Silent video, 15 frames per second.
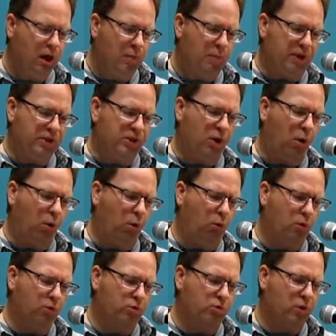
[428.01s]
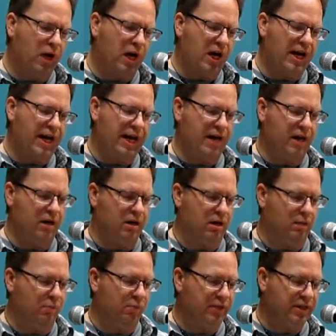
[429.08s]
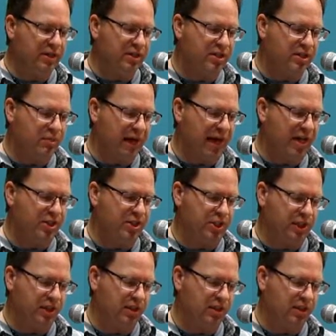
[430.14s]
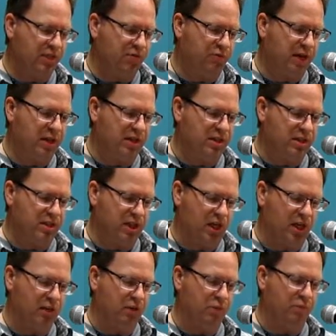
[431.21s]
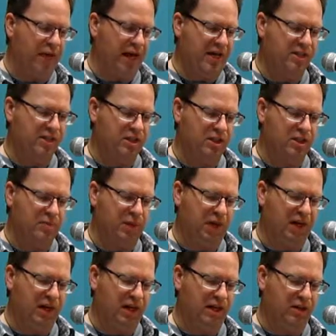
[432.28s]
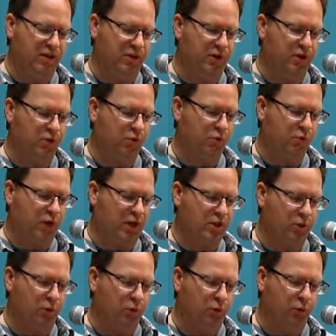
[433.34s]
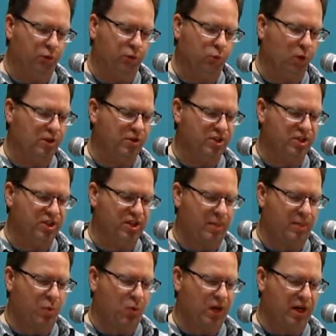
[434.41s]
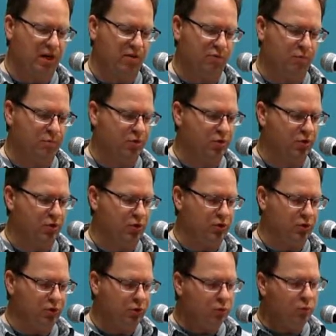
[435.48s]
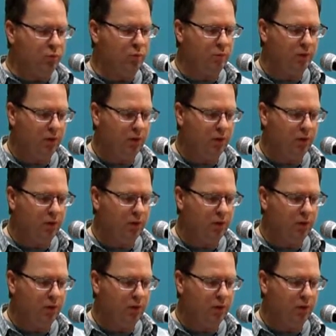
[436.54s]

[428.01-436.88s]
But cold, dry air brings the magic that defends the huddled masses behind their thresholds one step away from certain doom.